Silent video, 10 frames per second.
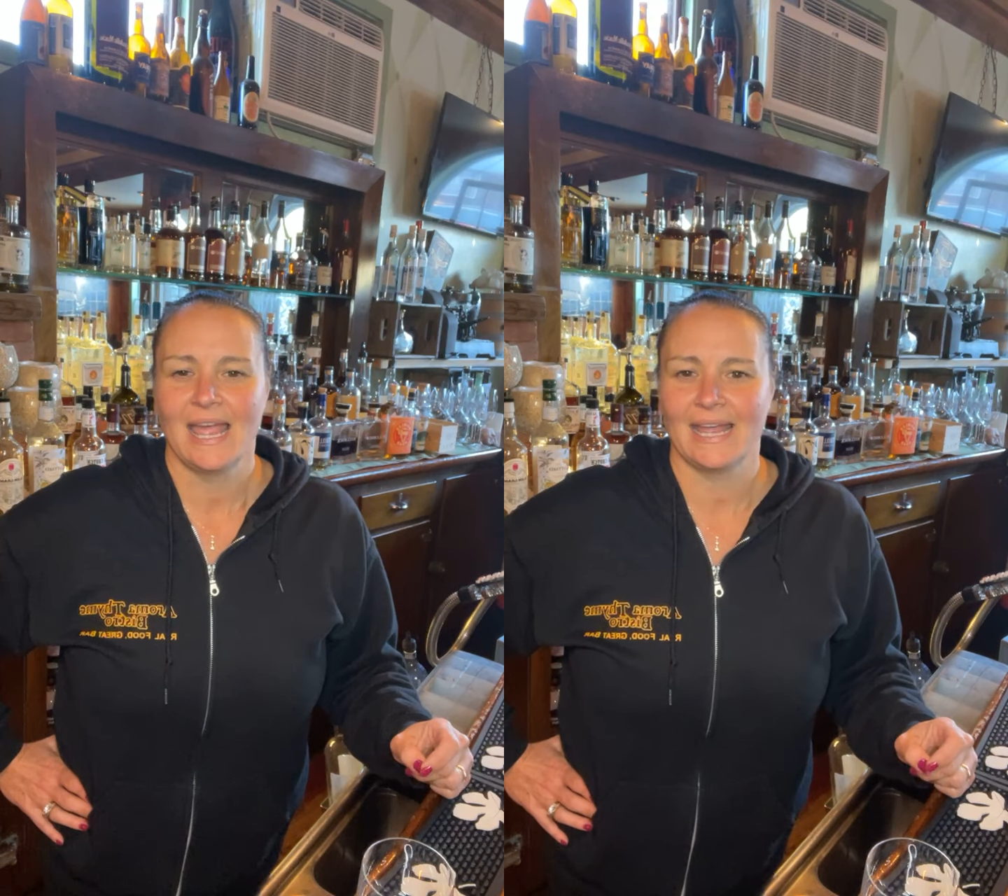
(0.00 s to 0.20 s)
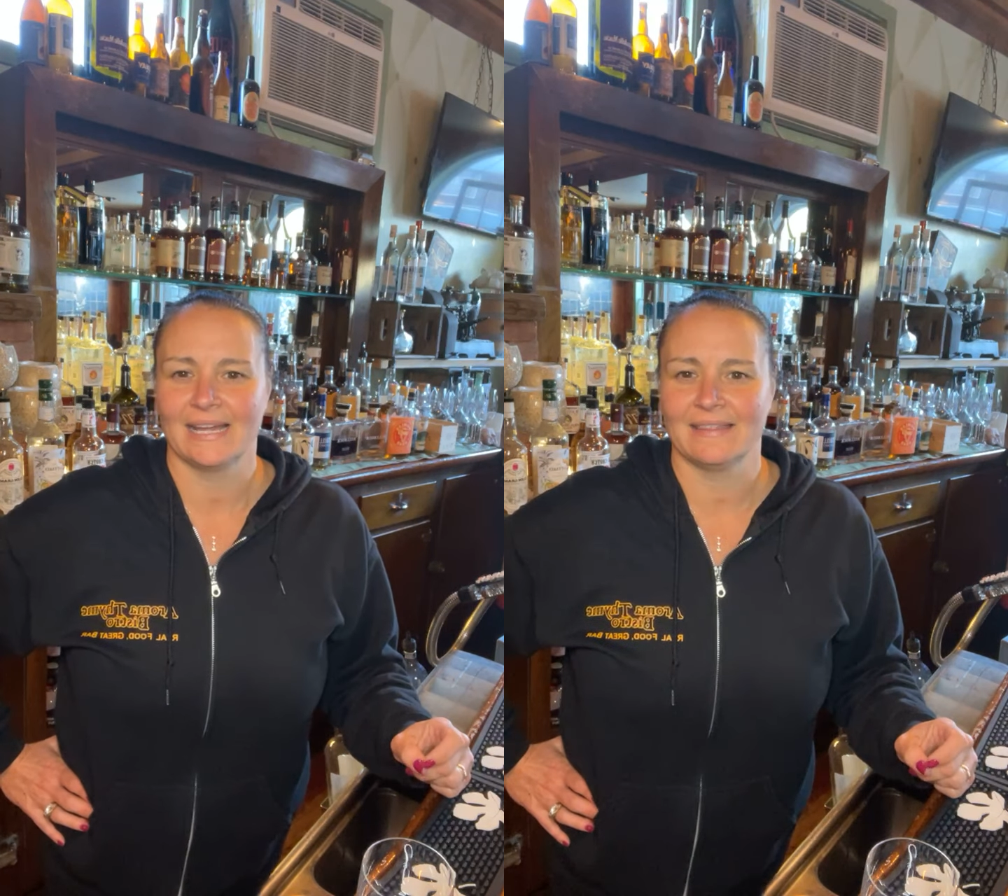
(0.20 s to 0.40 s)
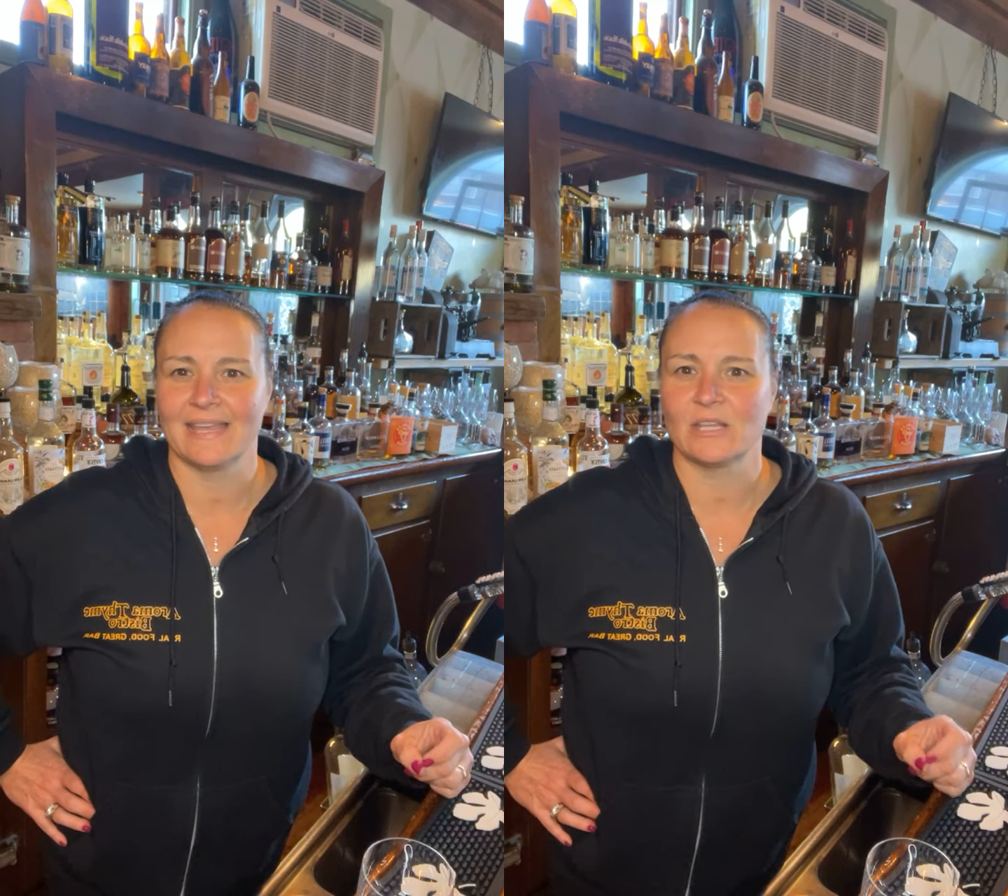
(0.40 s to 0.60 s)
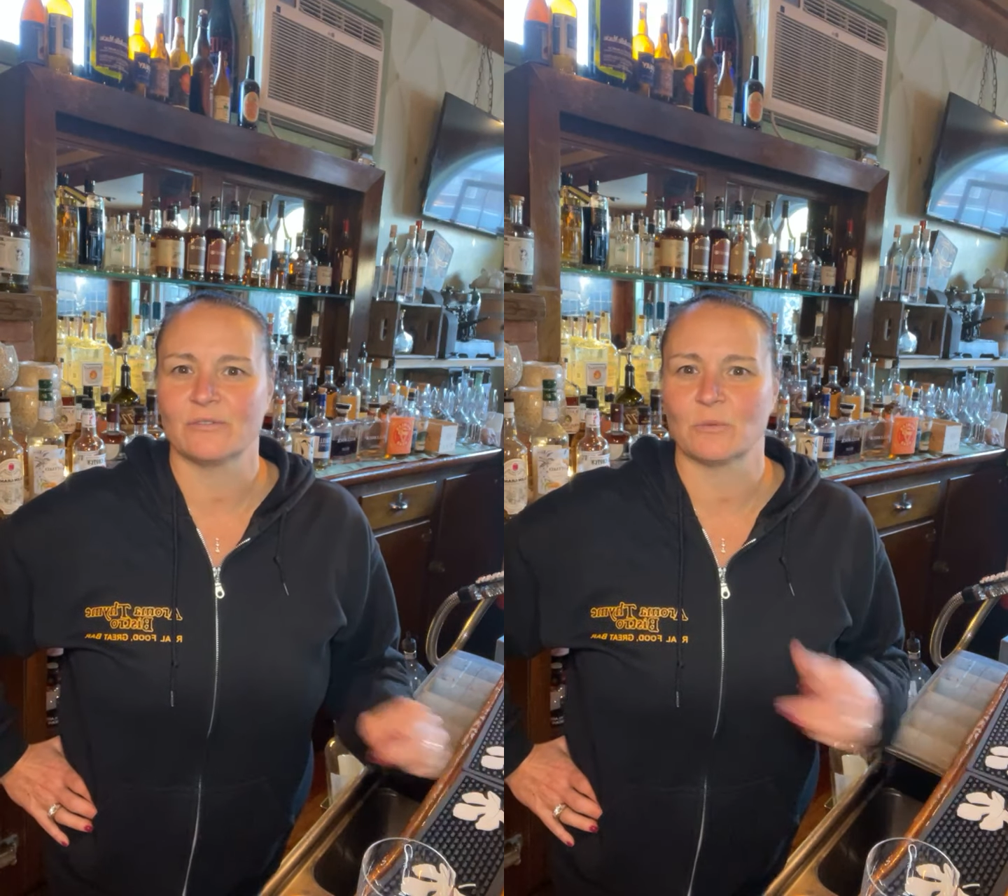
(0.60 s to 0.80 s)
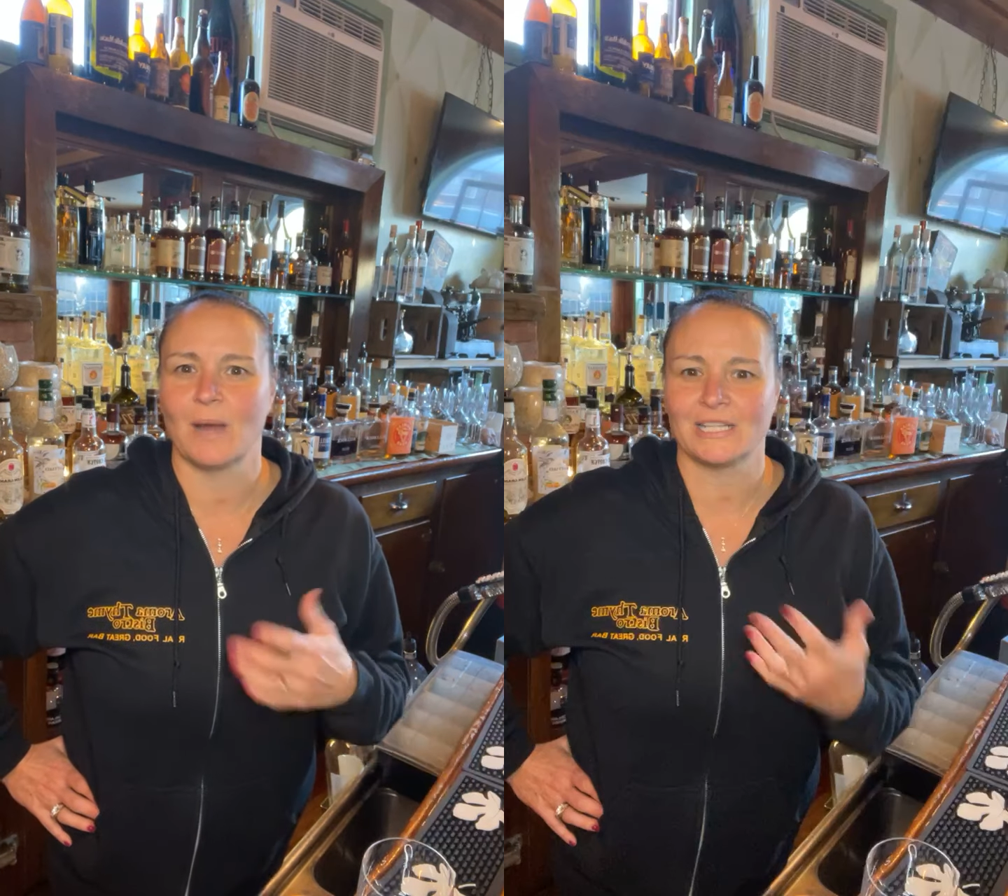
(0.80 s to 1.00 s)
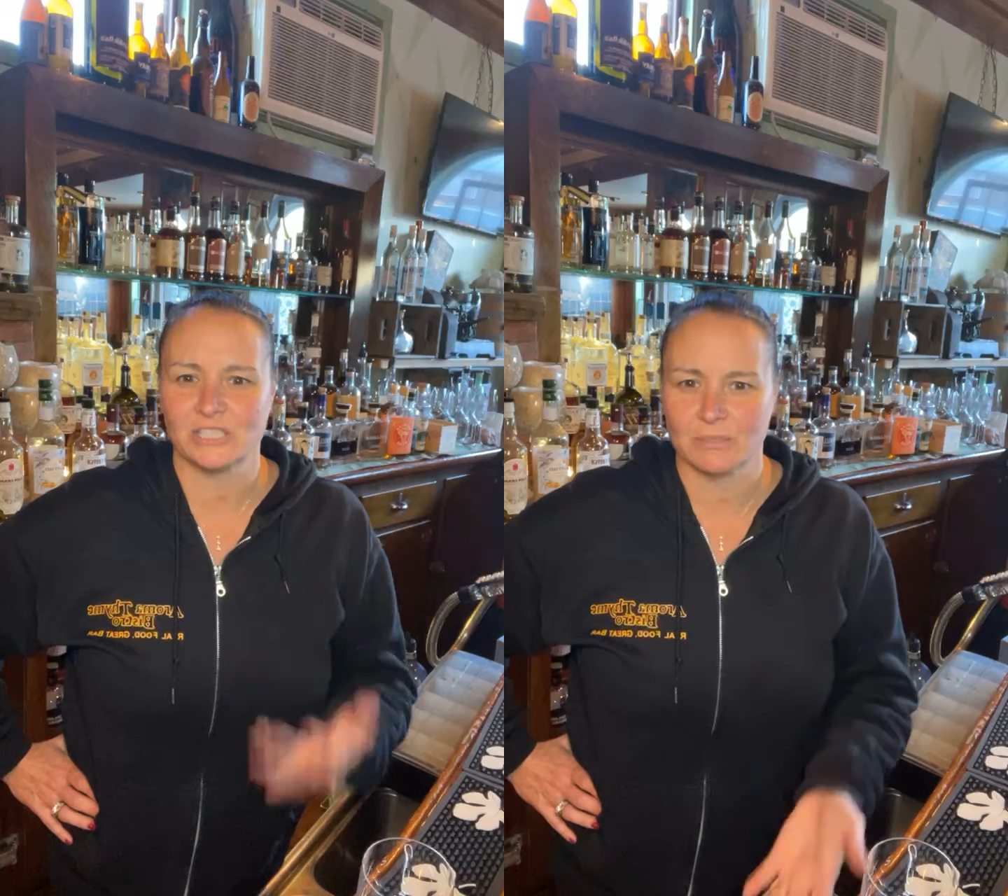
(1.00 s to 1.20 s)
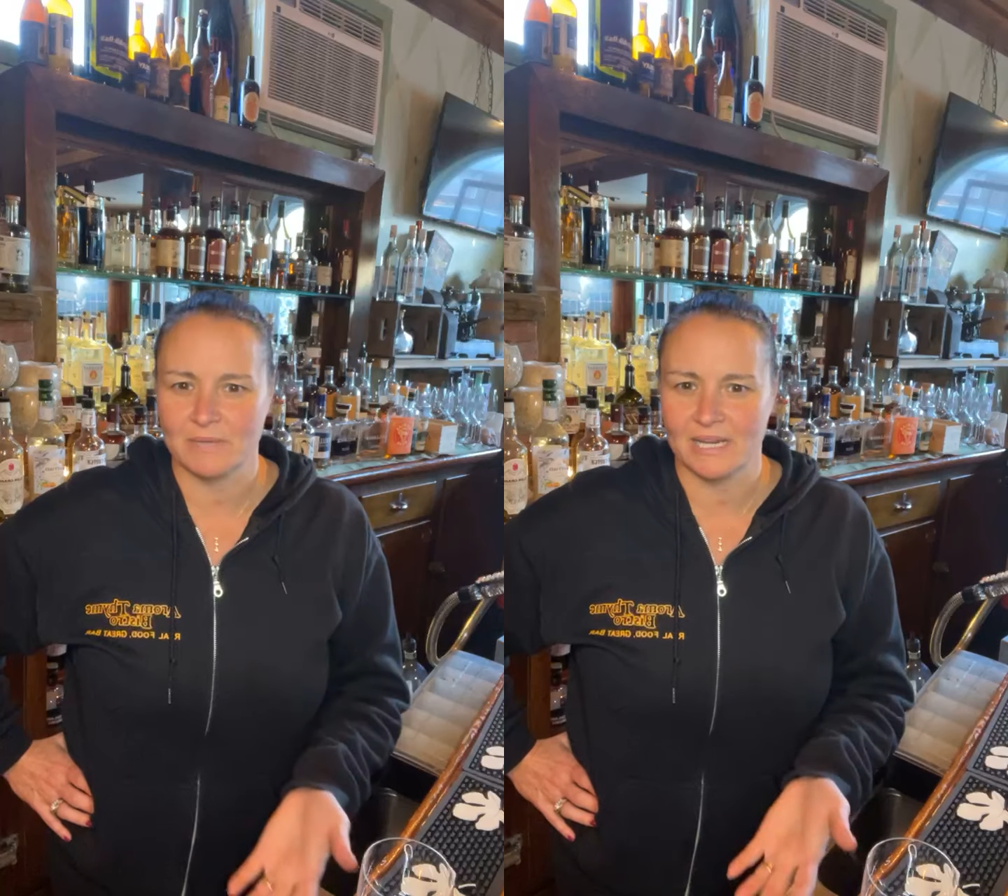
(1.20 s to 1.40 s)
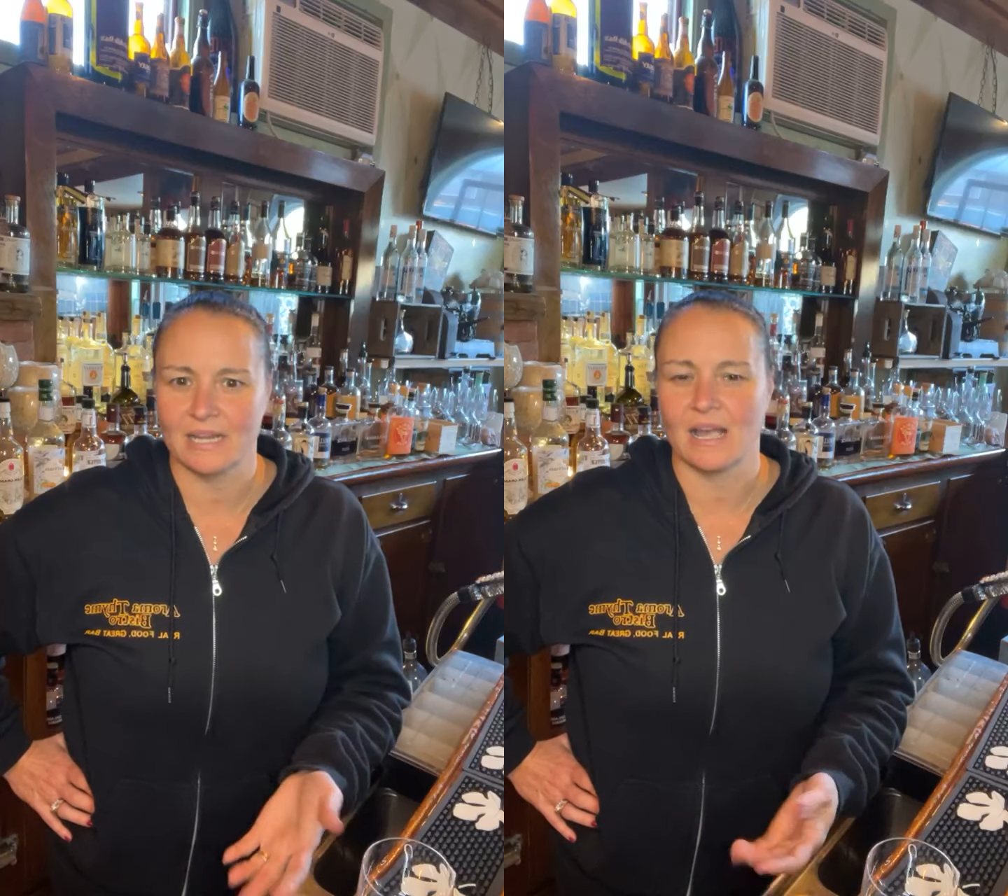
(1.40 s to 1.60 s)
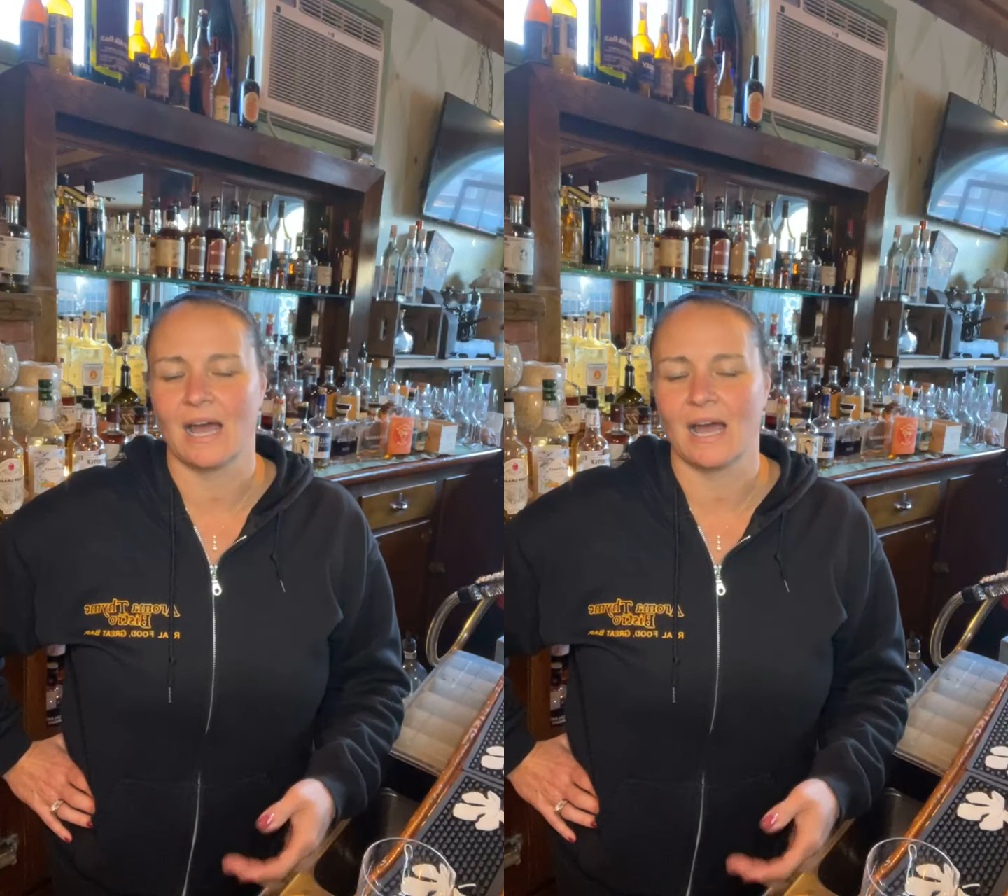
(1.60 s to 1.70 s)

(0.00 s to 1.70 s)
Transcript: And thank you for watching me